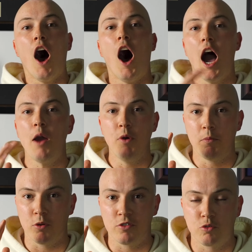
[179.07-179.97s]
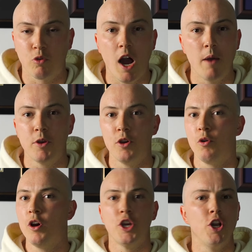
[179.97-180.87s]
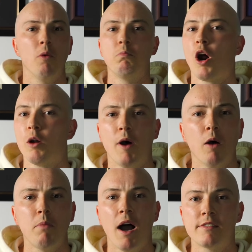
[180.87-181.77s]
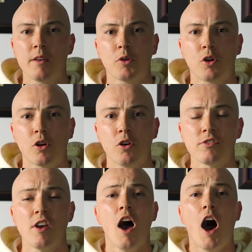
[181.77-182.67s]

I would prescribe you, you know, barbell bicep curls.